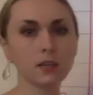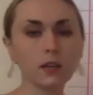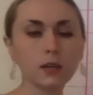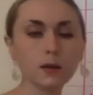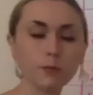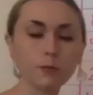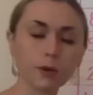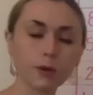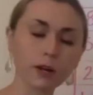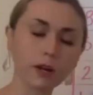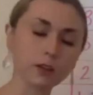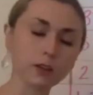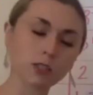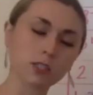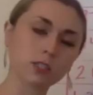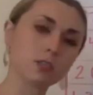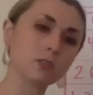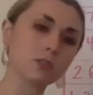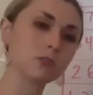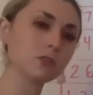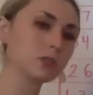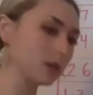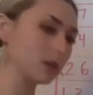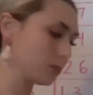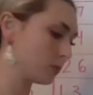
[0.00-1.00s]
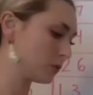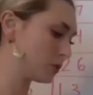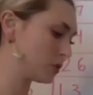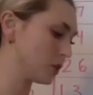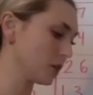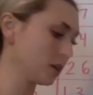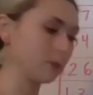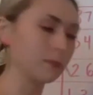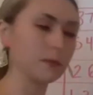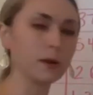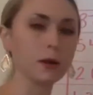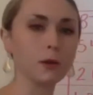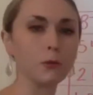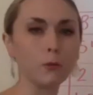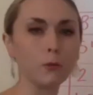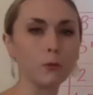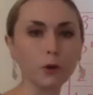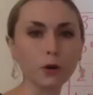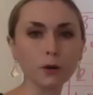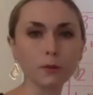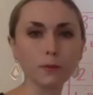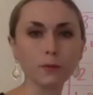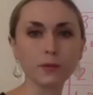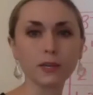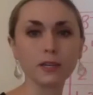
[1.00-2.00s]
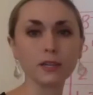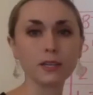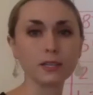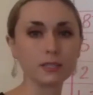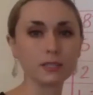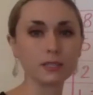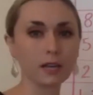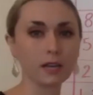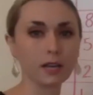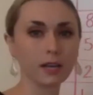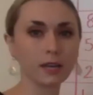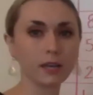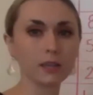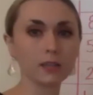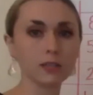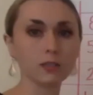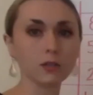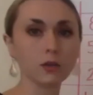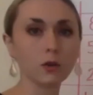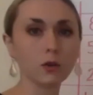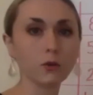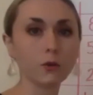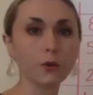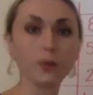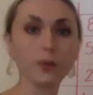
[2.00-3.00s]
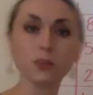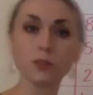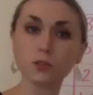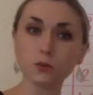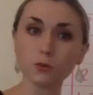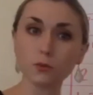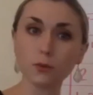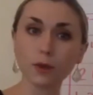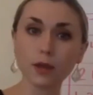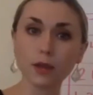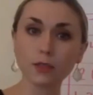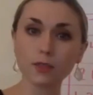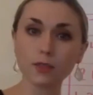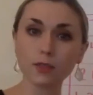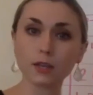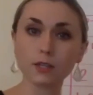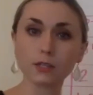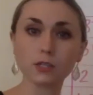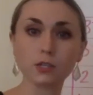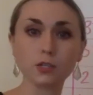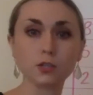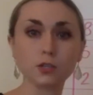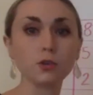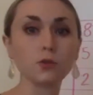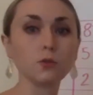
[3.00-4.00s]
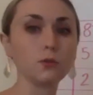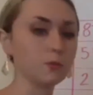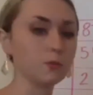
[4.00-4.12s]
But I'll still double check my work because that is always the right thing to do.